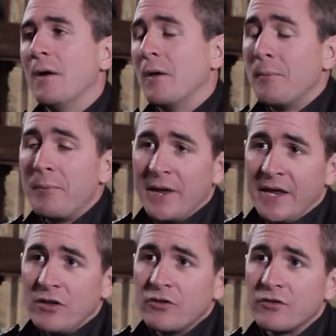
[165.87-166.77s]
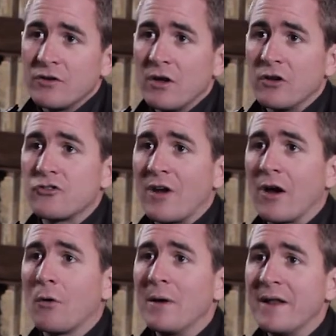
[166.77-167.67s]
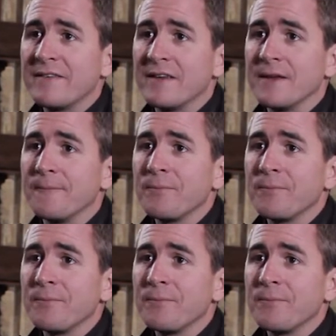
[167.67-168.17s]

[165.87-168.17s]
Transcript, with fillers: and peace and tranquility.